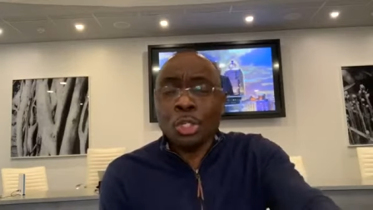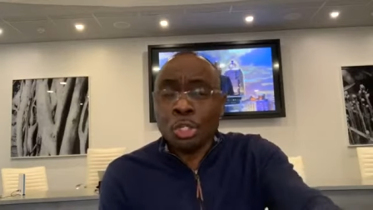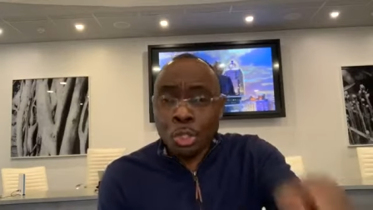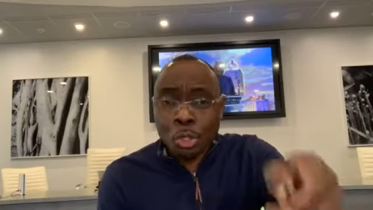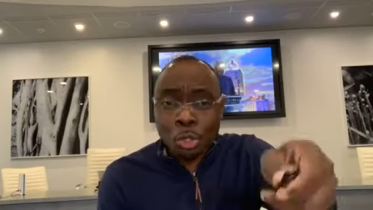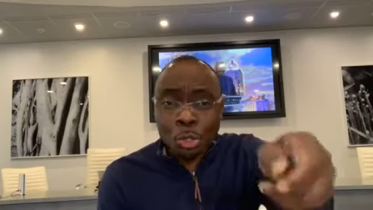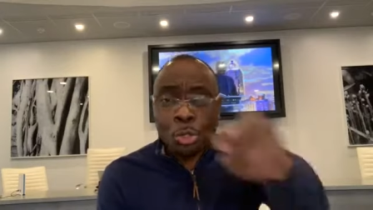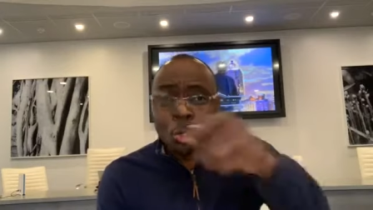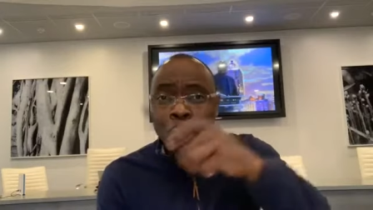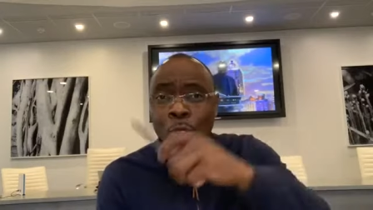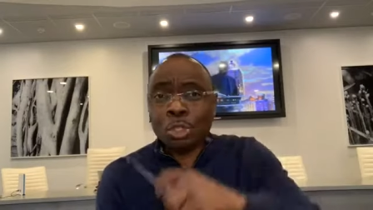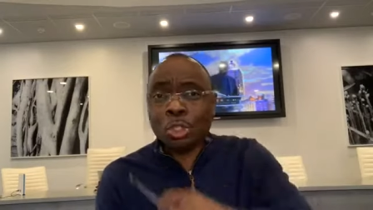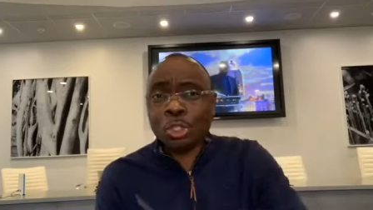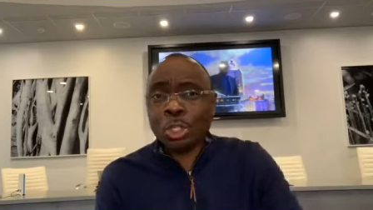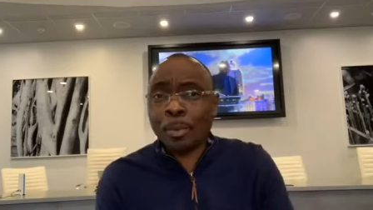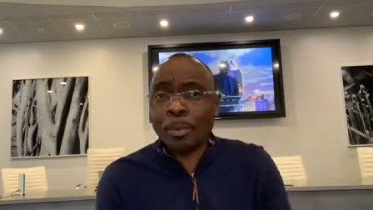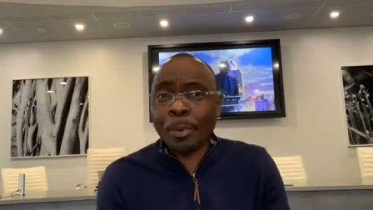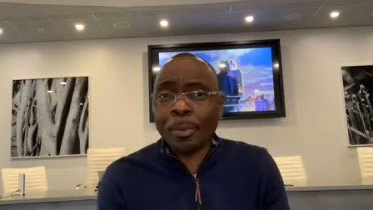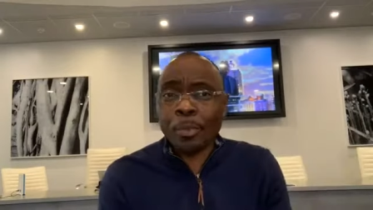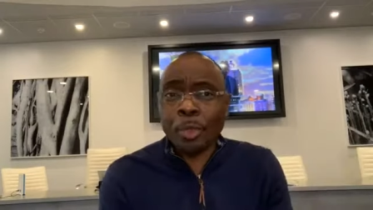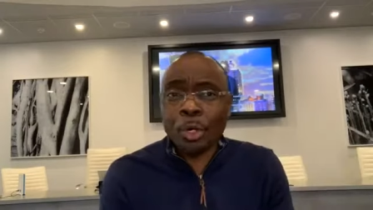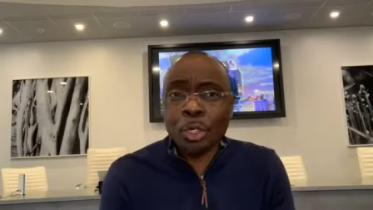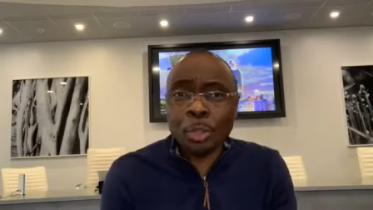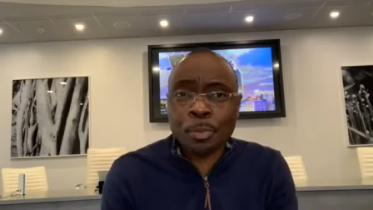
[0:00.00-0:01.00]
Do you know
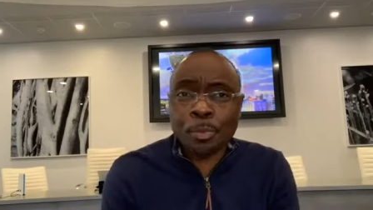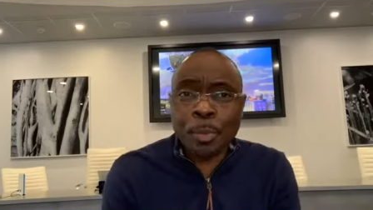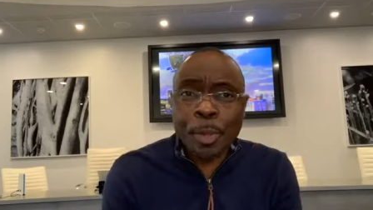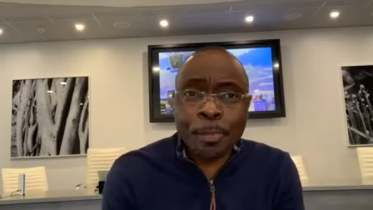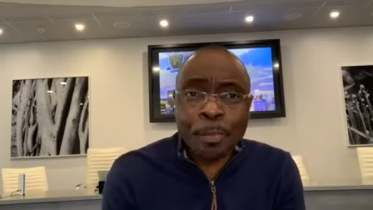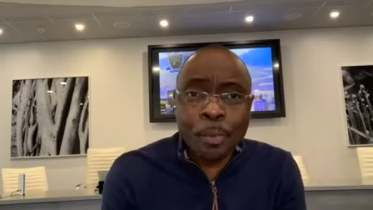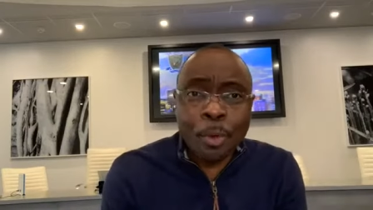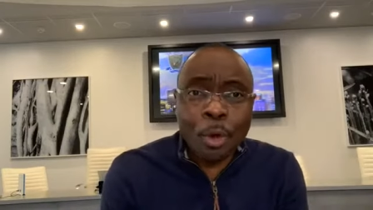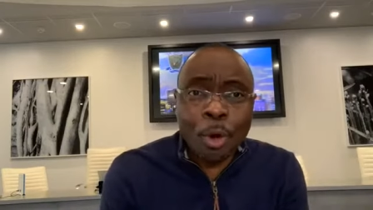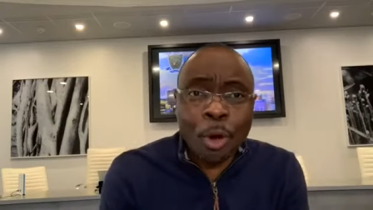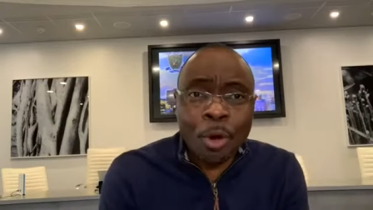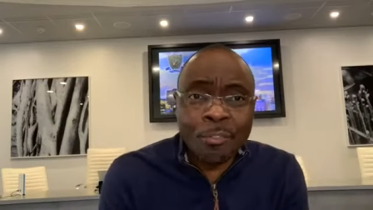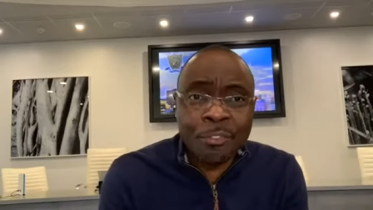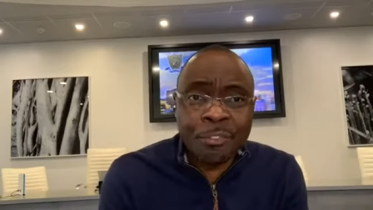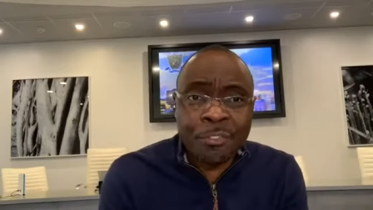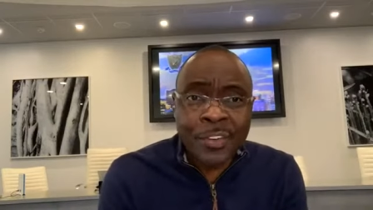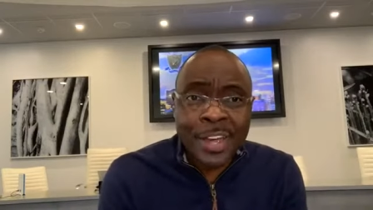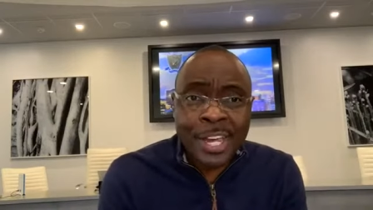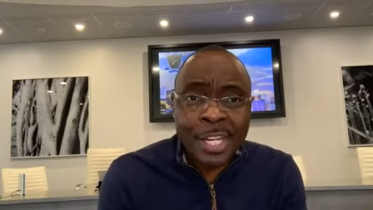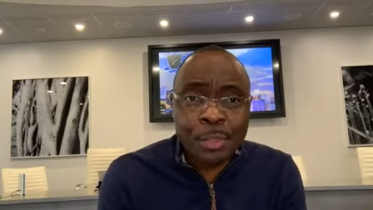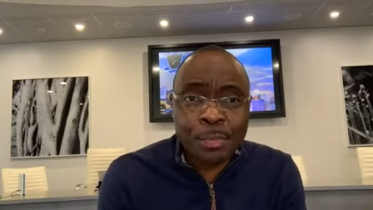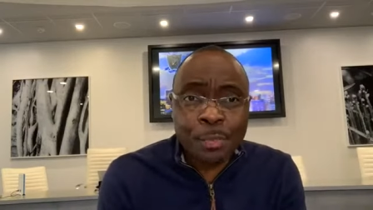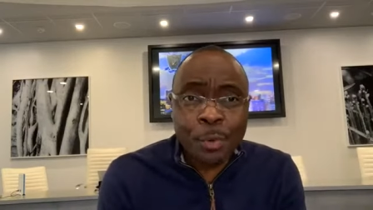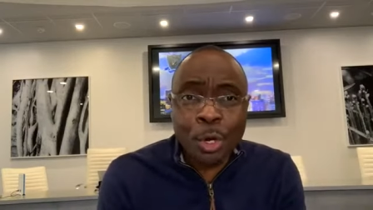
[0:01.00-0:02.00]
some of those people on
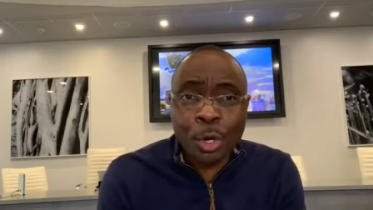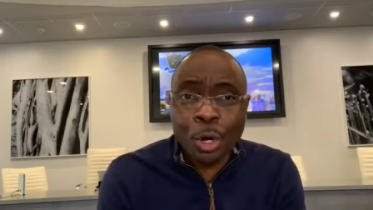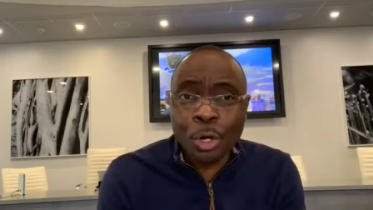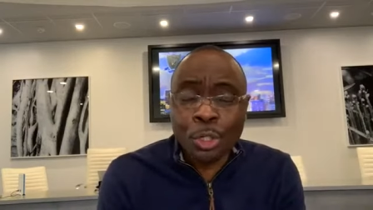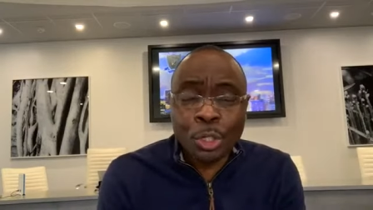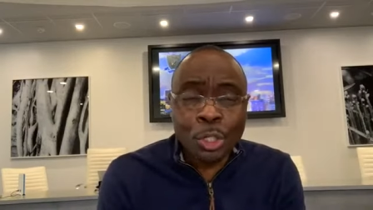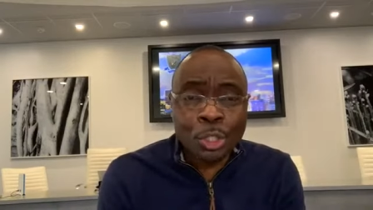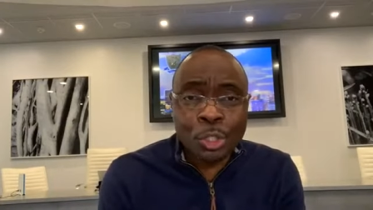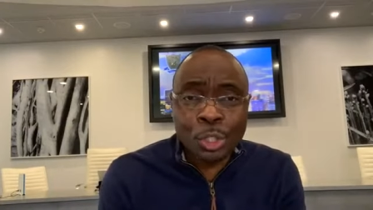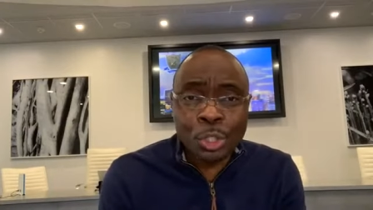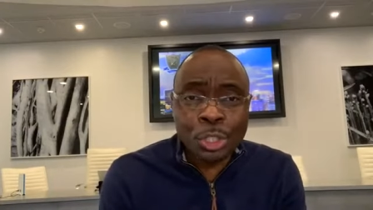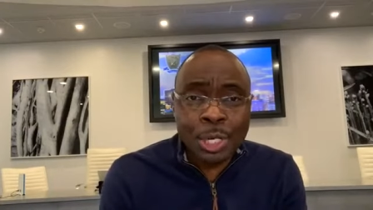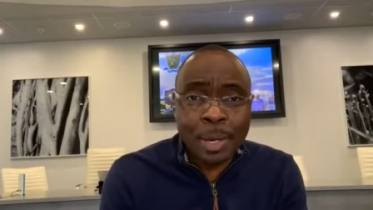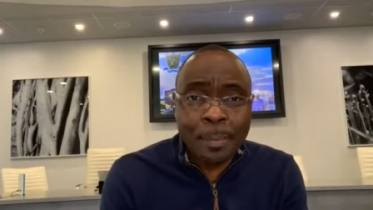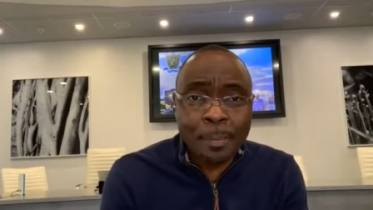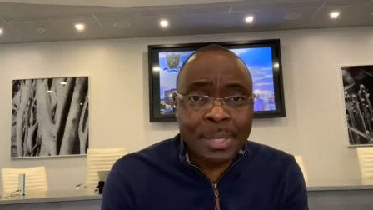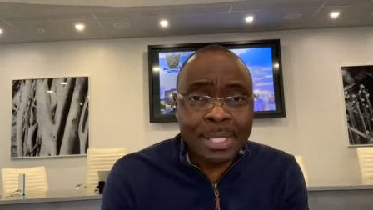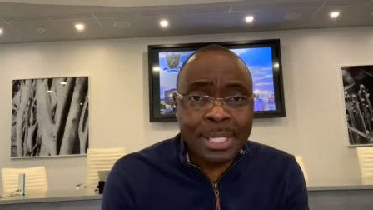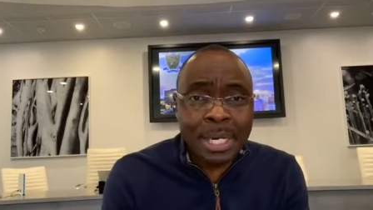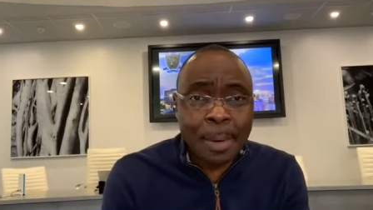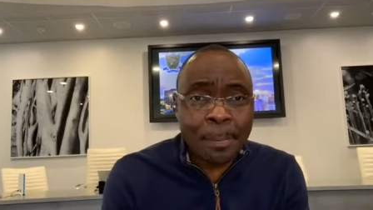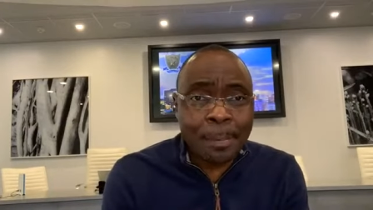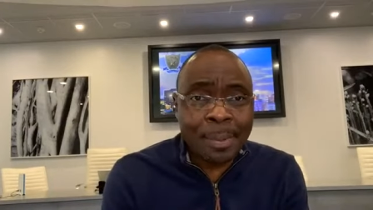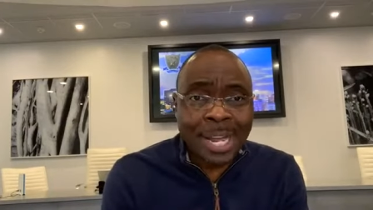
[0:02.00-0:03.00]
Facebook, on your social
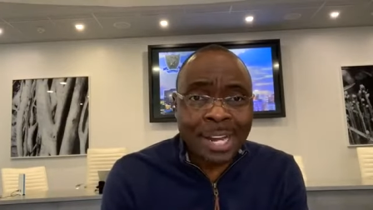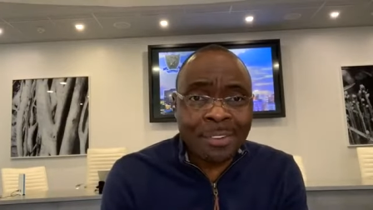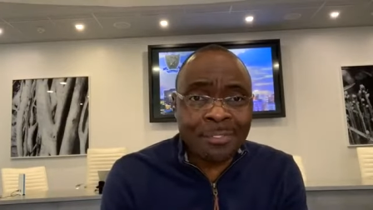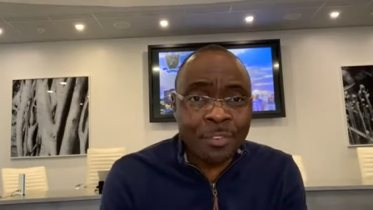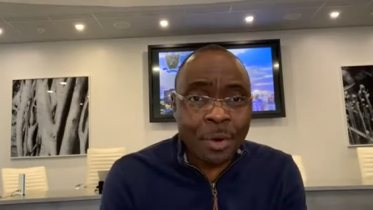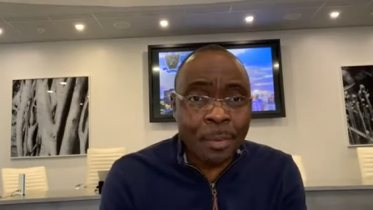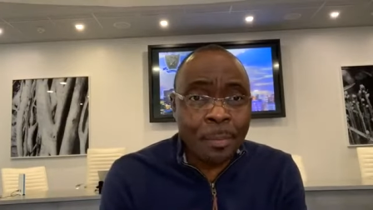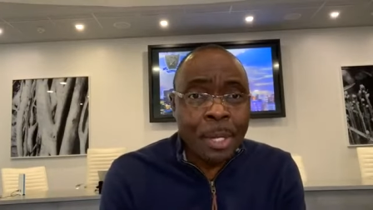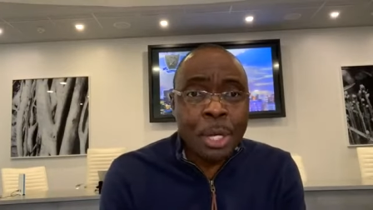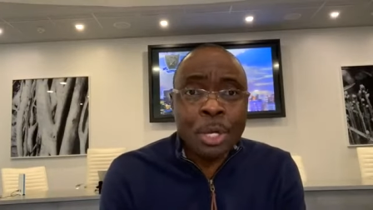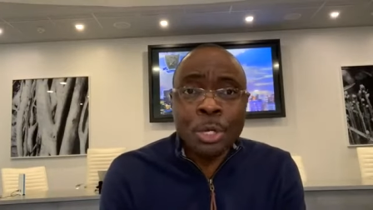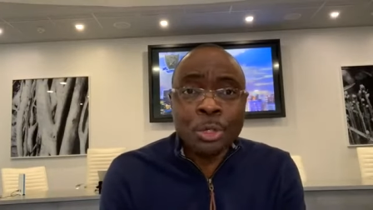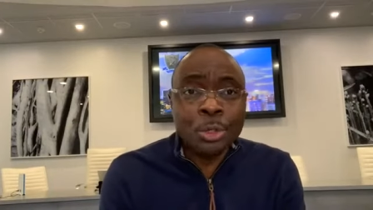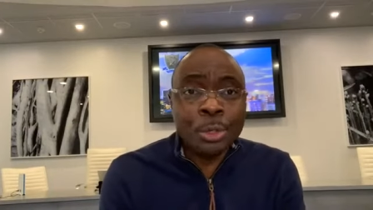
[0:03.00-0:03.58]
media platform?